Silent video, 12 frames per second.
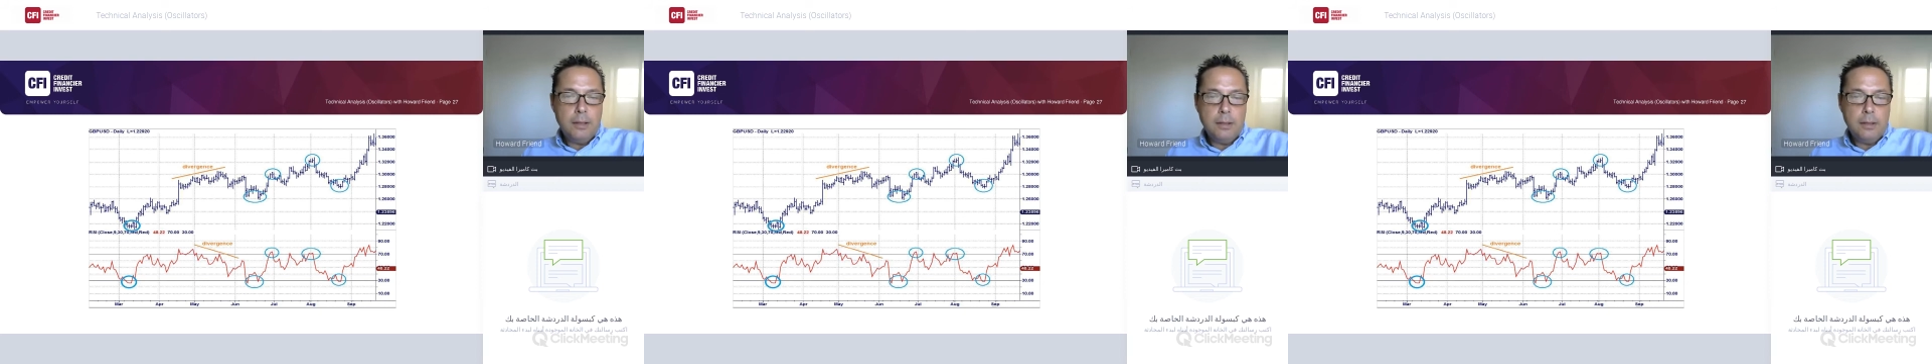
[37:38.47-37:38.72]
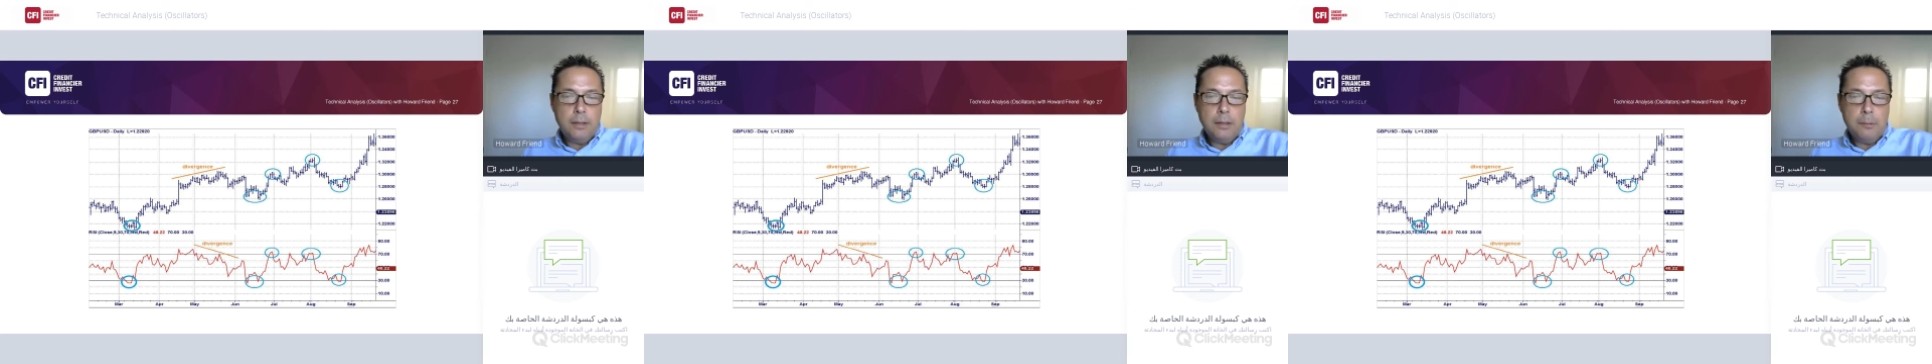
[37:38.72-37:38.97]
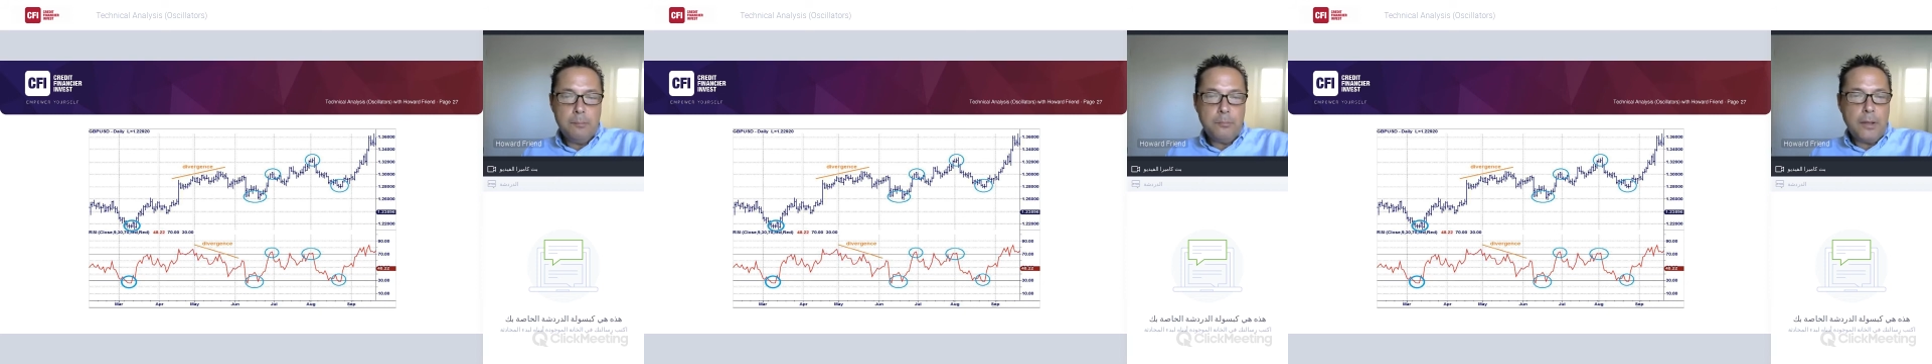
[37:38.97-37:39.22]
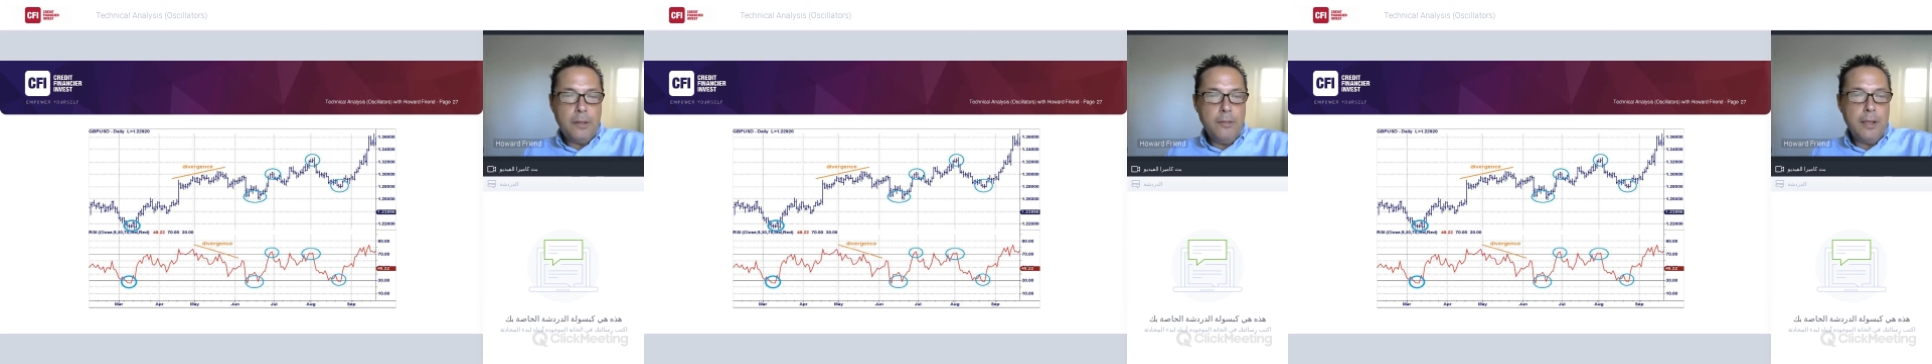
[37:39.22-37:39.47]

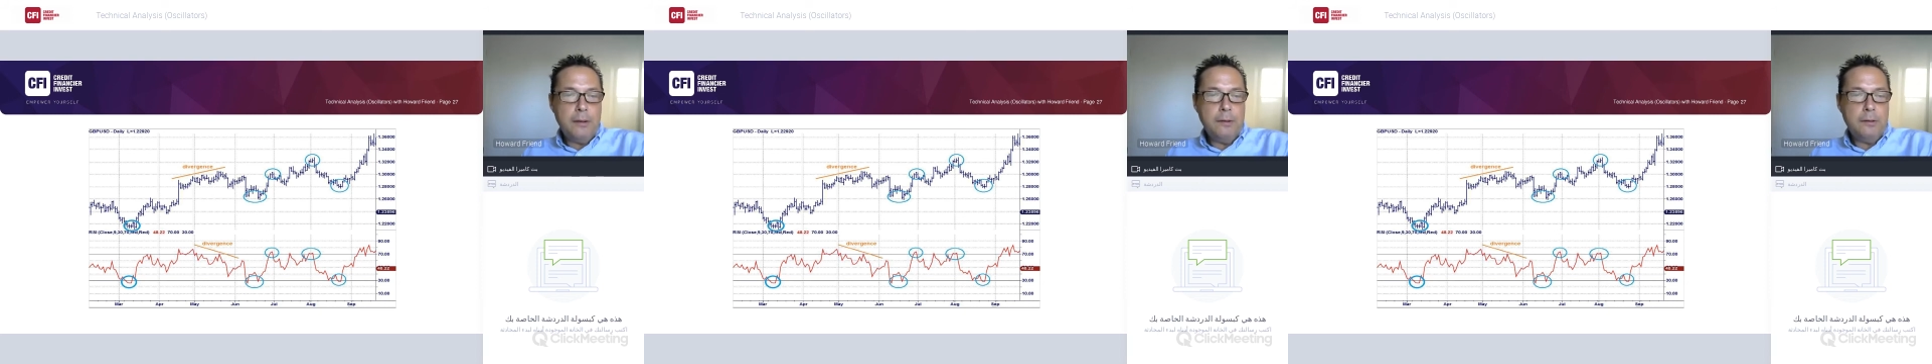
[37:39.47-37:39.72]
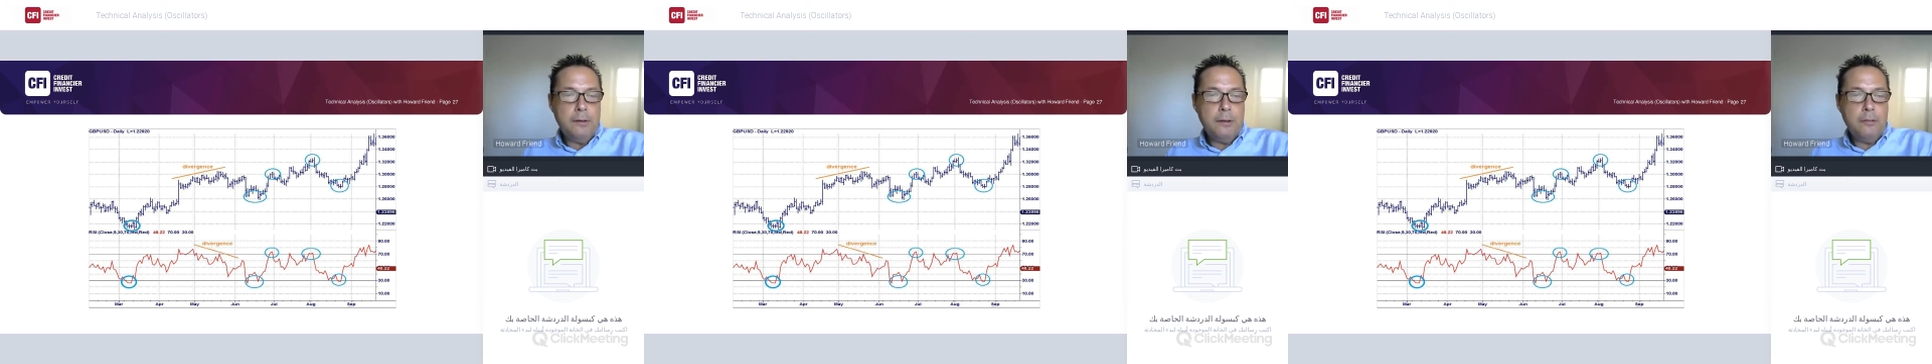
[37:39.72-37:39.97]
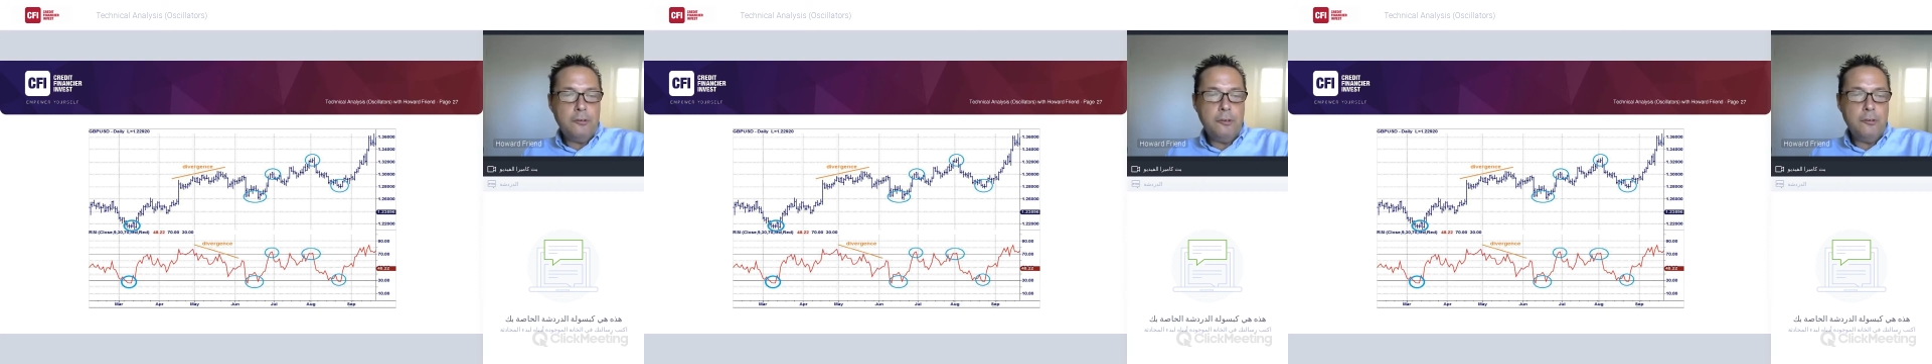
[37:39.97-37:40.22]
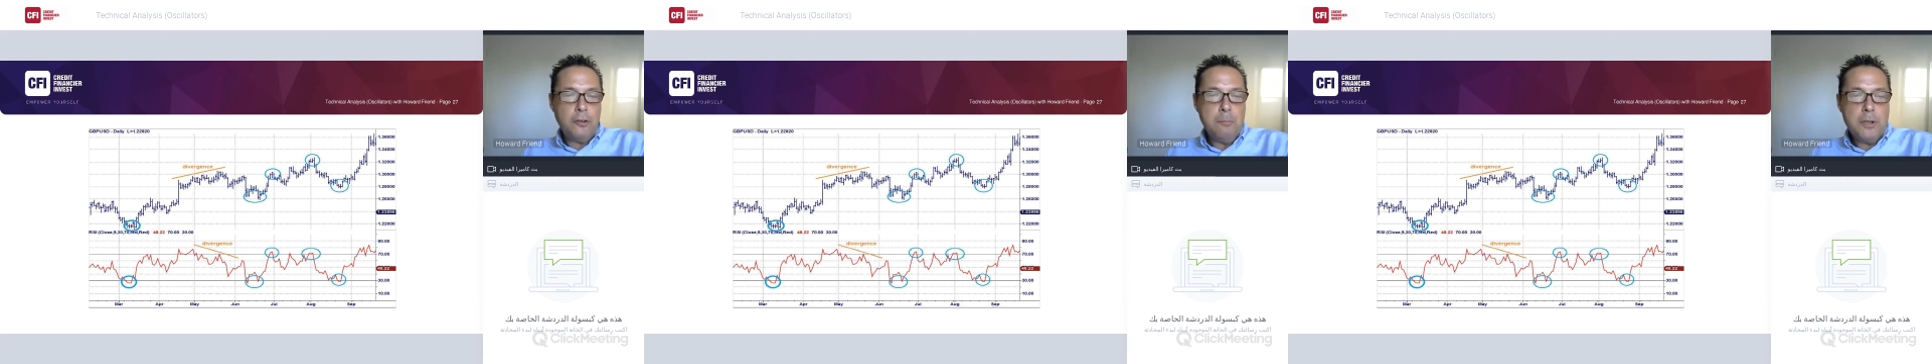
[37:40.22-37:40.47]
And then
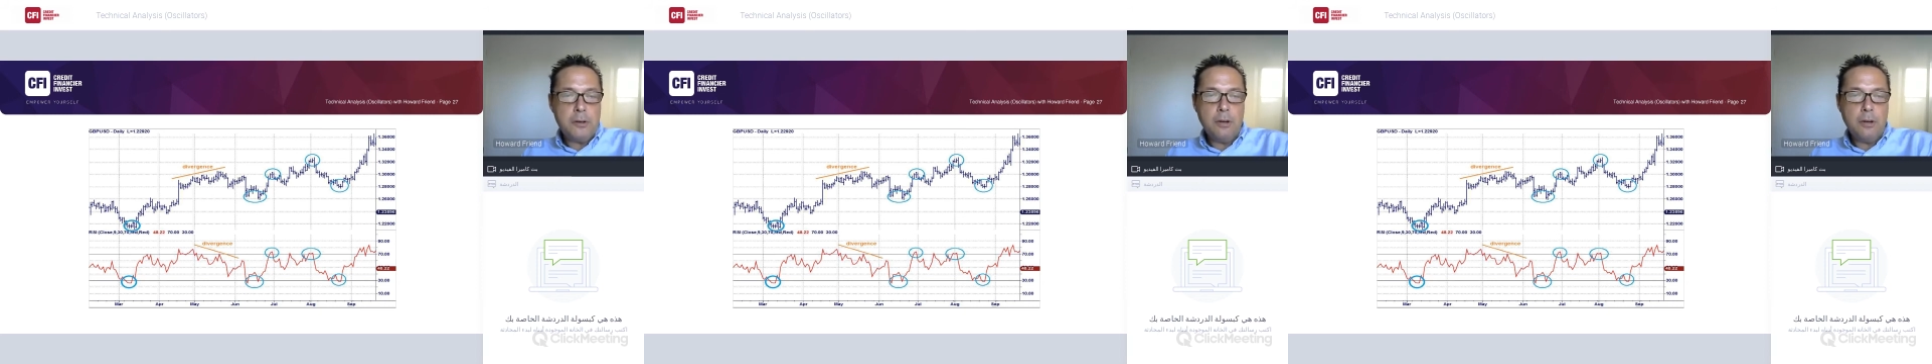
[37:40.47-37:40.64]
this is an